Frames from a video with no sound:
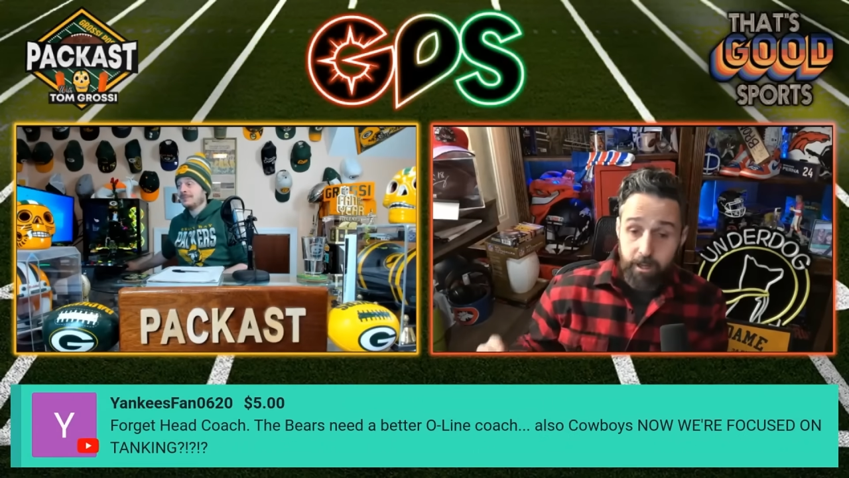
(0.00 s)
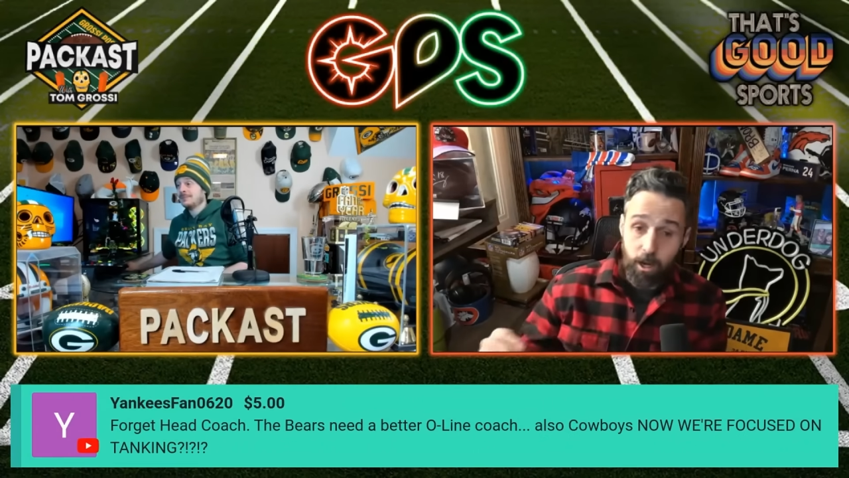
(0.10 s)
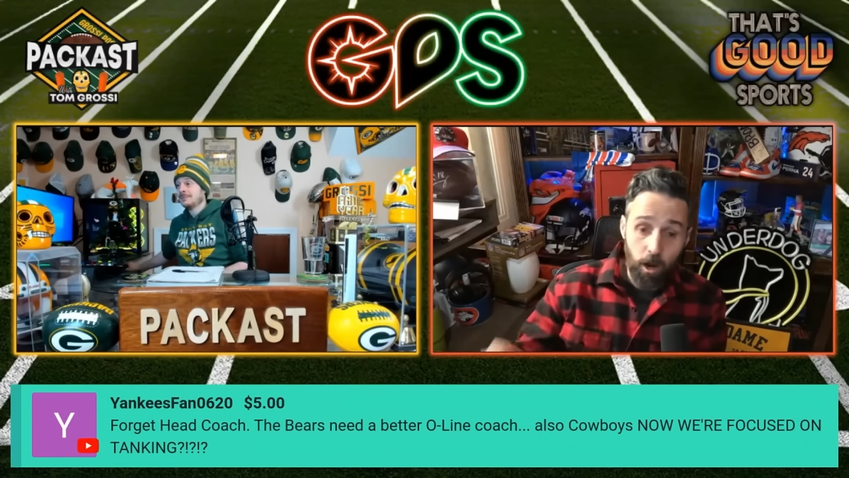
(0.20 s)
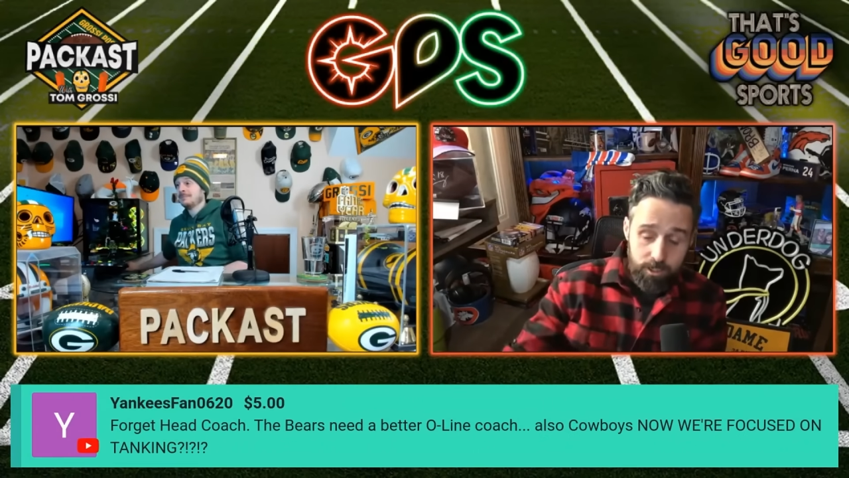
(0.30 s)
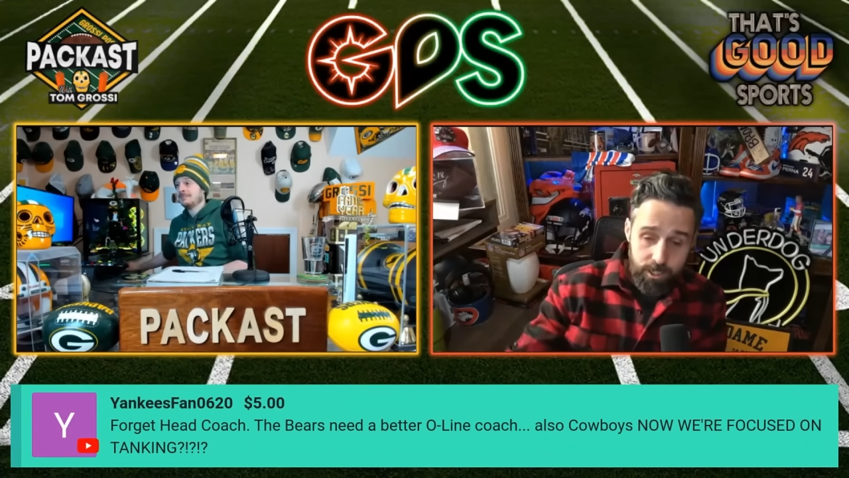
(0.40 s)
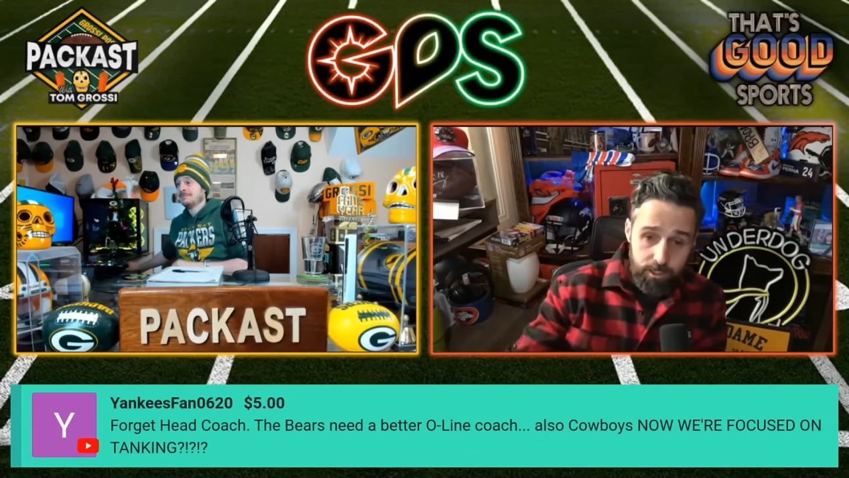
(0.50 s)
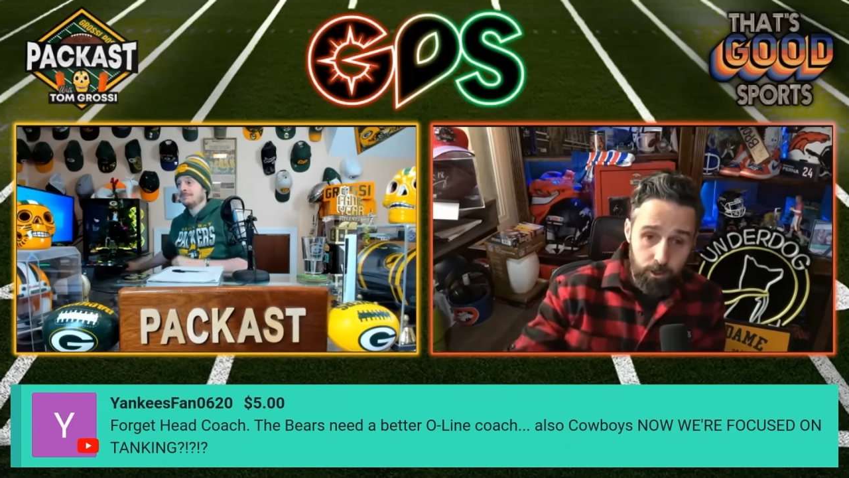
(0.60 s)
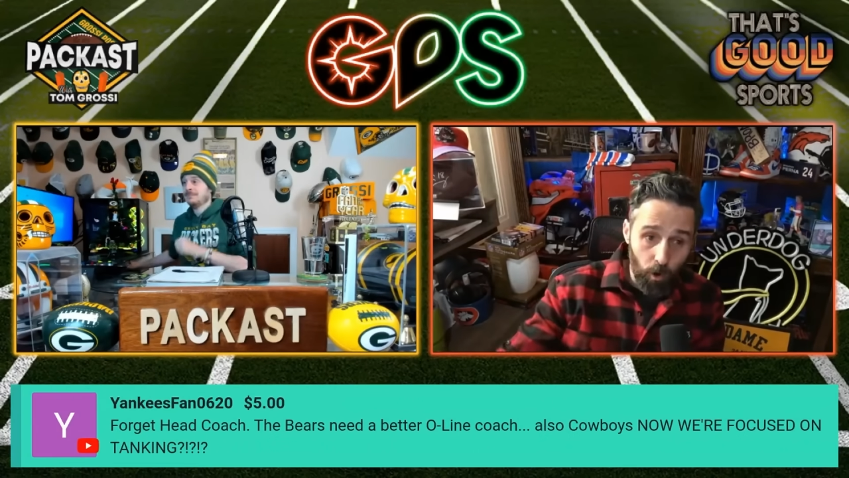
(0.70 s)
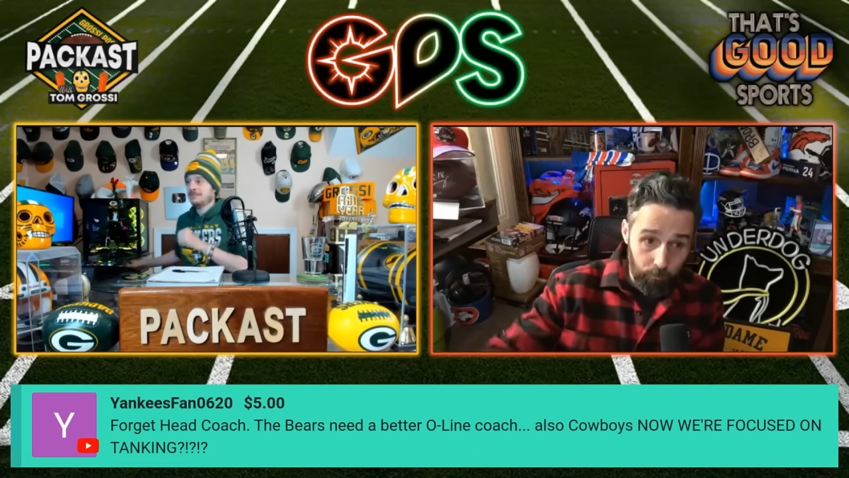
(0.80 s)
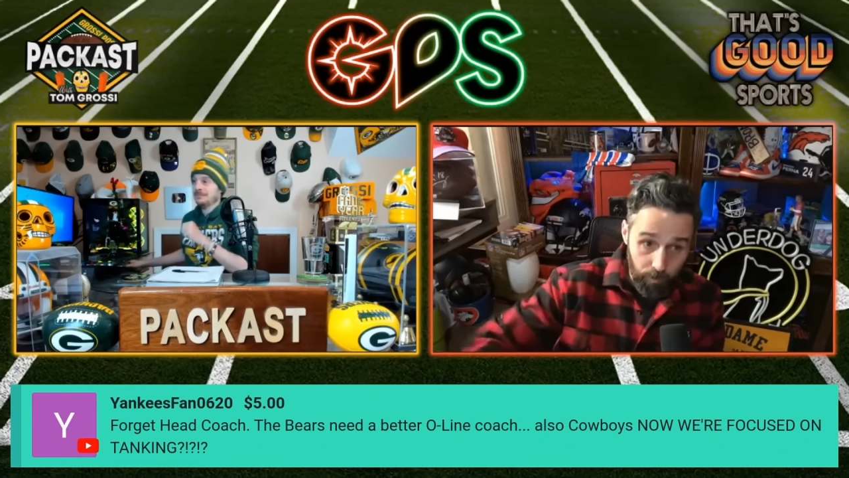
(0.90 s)
Like
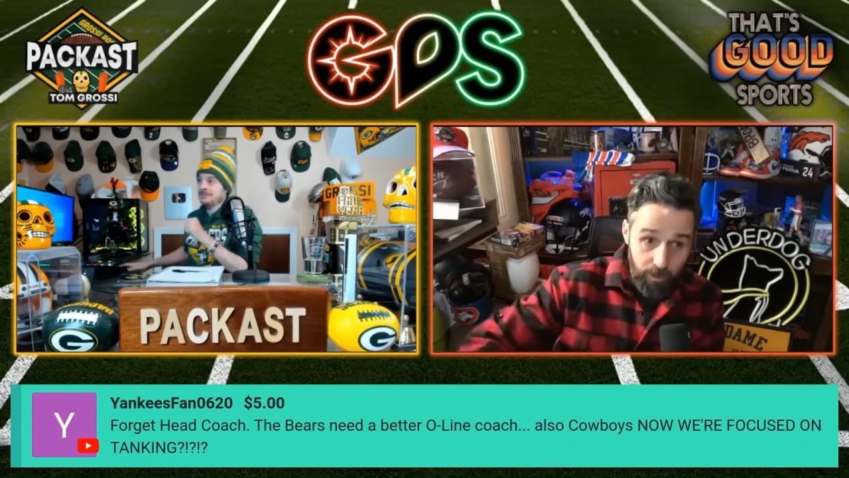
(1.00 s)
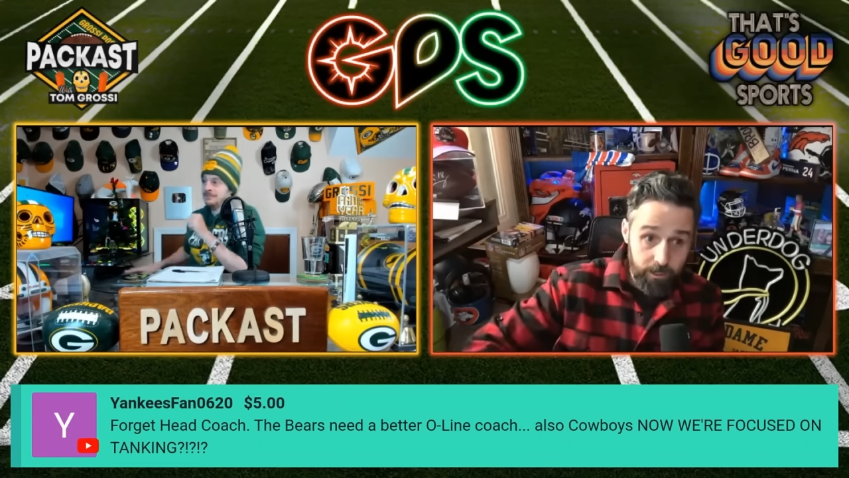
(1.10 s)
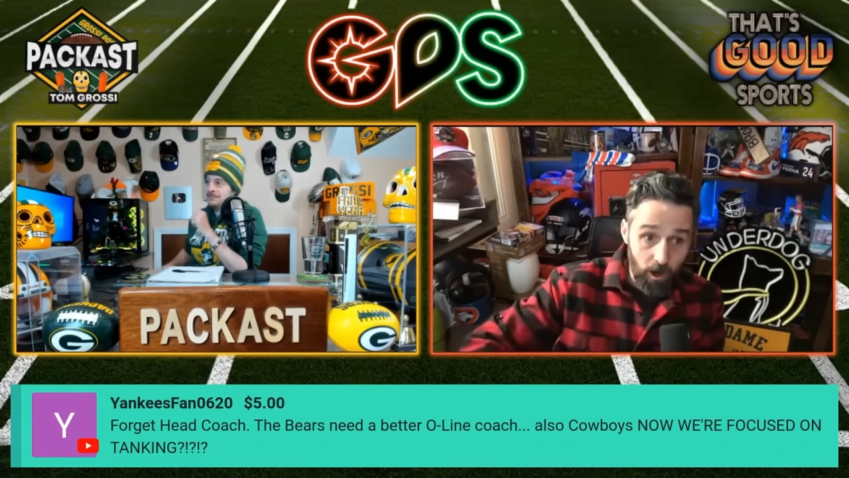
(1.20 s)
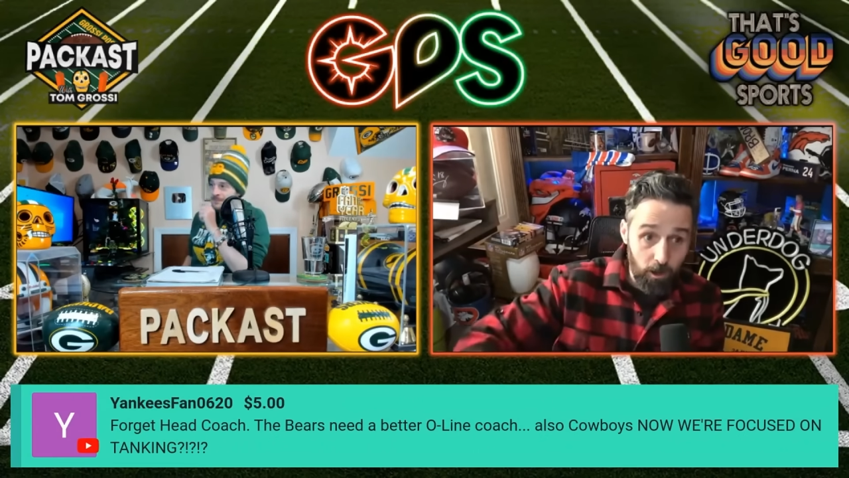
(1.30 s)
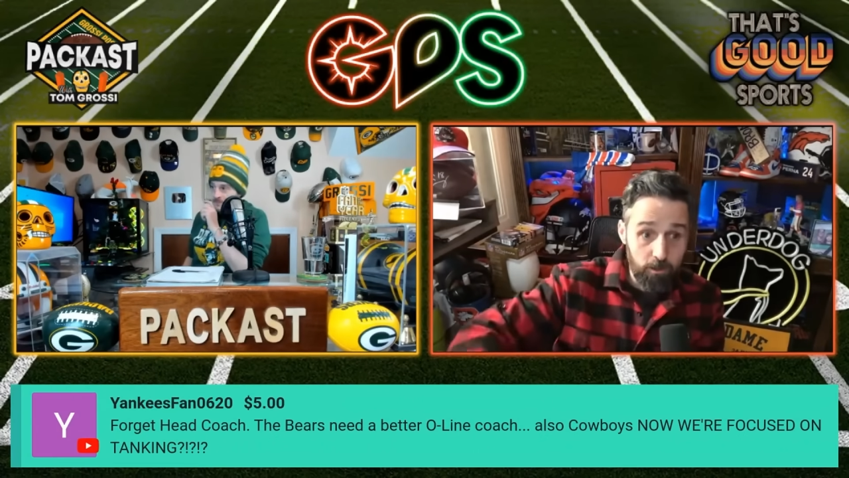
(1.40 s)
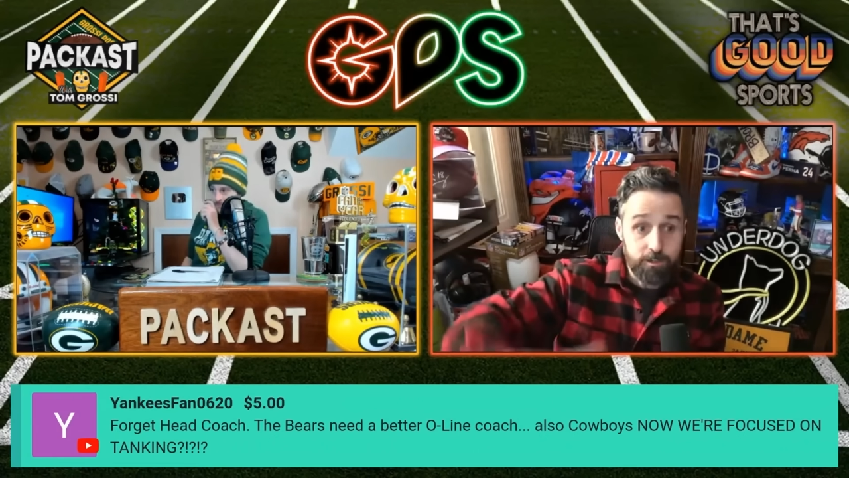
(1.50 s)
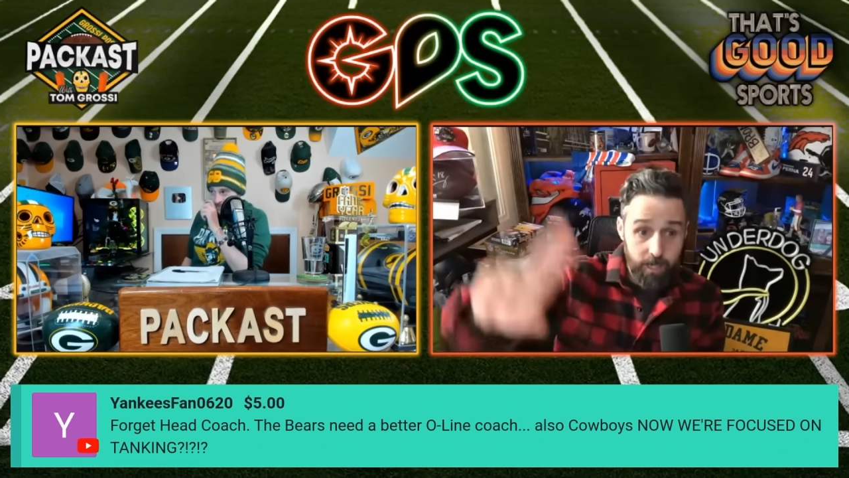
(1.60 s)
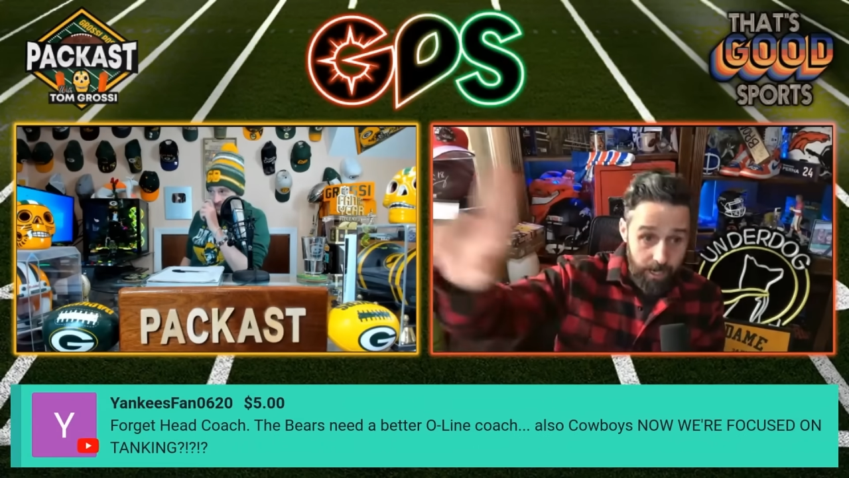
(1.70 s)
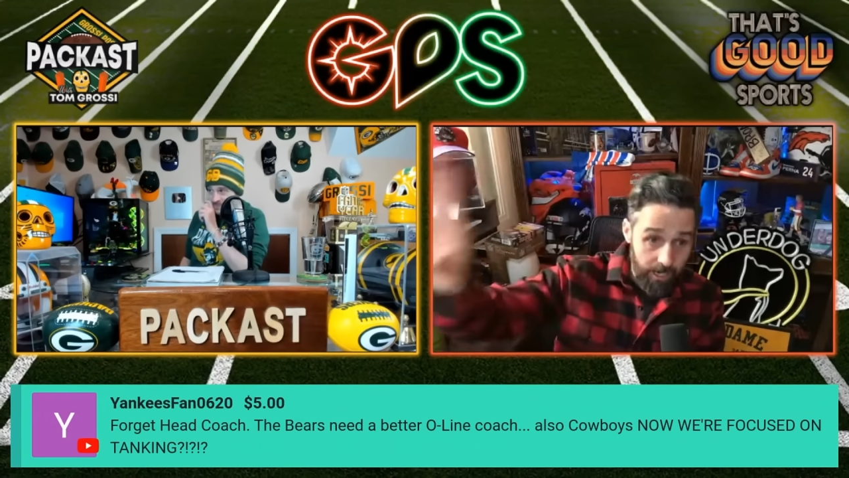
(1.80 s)
coaches who are play callers